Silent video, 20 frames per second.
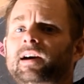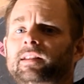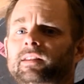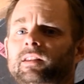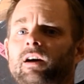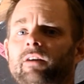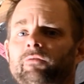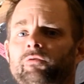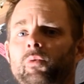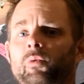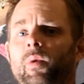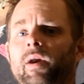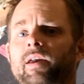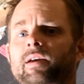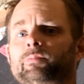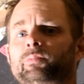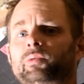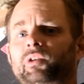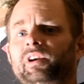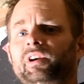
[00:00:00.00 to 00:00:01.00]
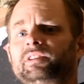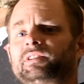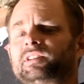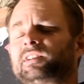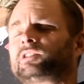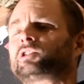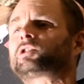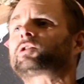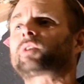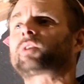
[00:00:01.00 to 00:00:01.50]
I love the way it breathes.
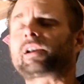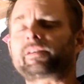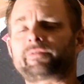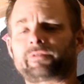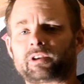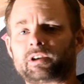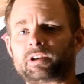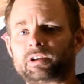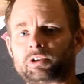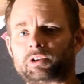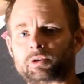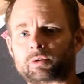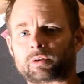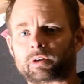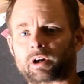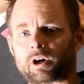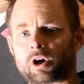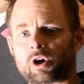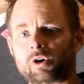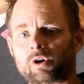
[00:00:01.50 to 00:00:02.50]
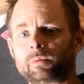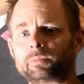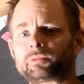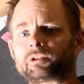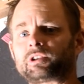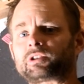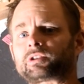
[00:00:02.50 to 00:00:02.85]
It's great for historic homes,